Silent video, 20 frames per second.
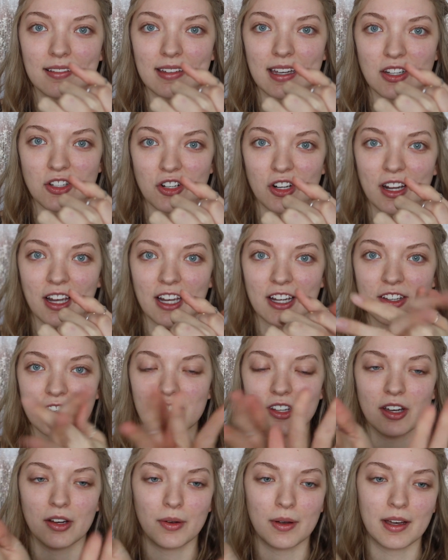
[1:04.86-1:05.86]
yesterday,
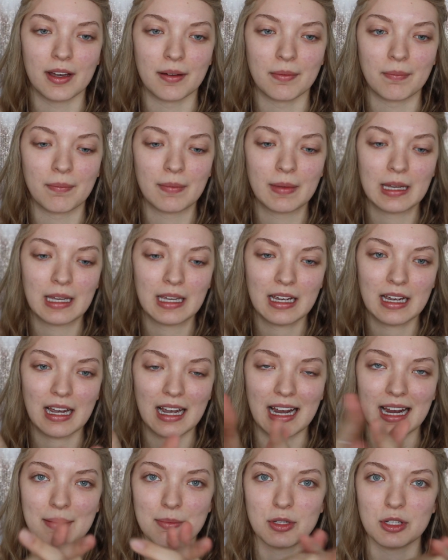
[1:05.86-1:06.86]
so
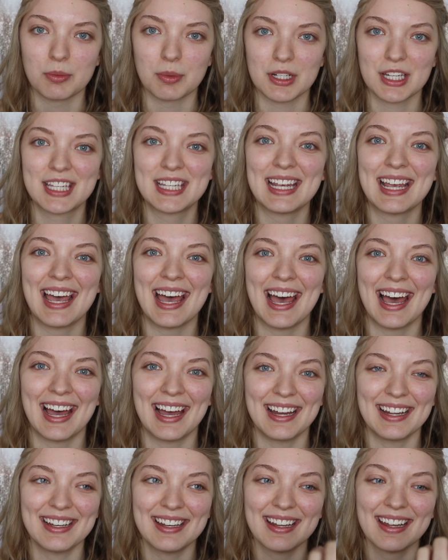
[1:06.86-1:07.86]
I'm super
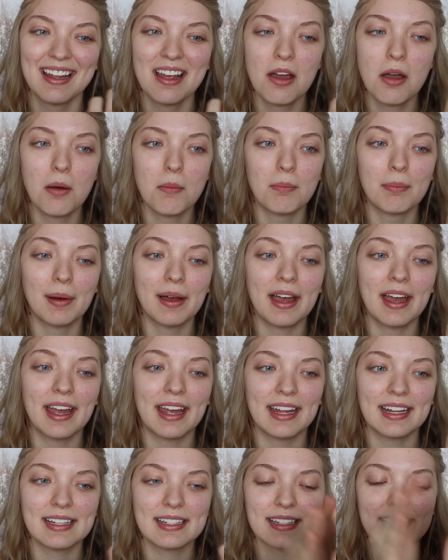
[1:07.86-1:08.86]
sad,
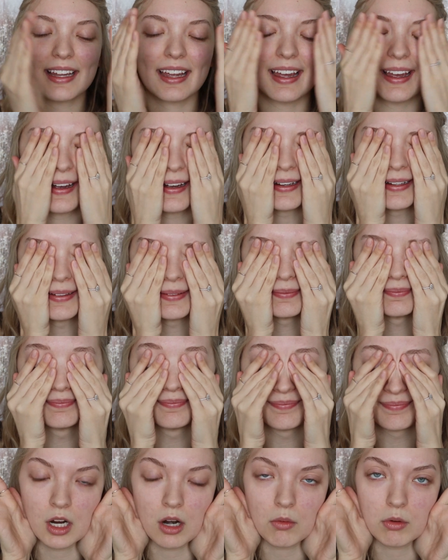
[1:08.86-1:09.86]
but
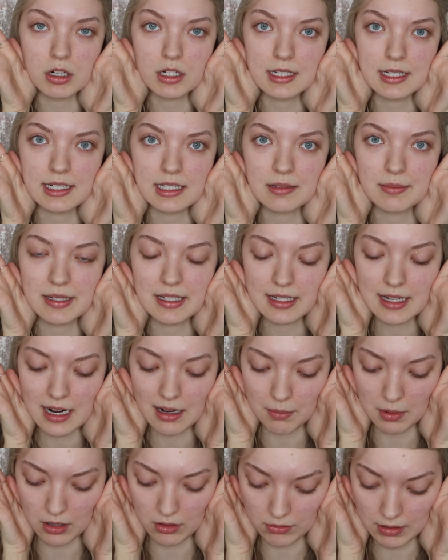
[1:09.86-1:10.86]
there are worse things to be sad
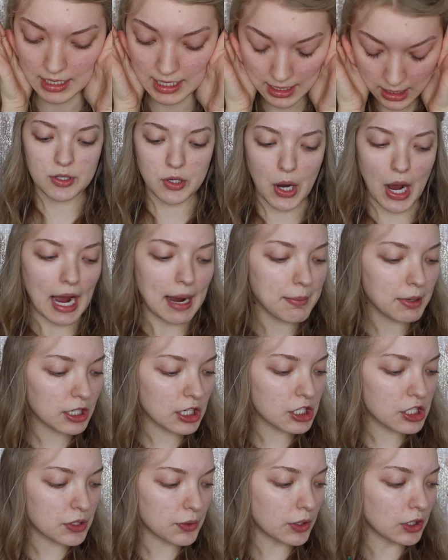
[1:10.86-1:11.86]
about, right? So I'm
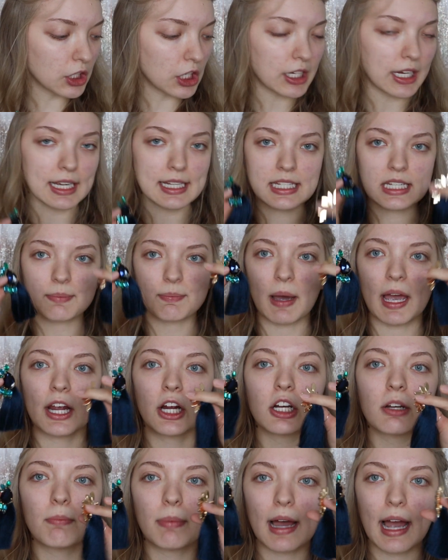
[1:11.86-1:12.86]
gonna do a look
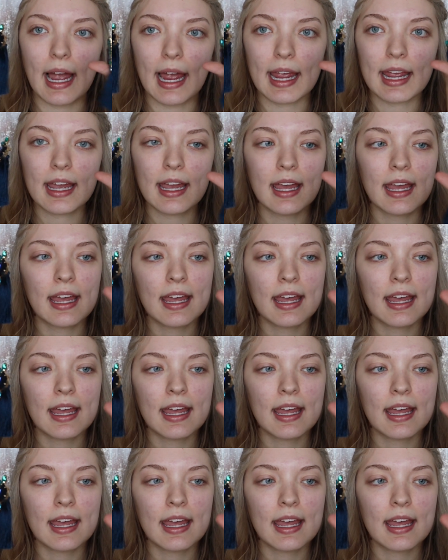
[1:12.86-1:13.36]
inspired by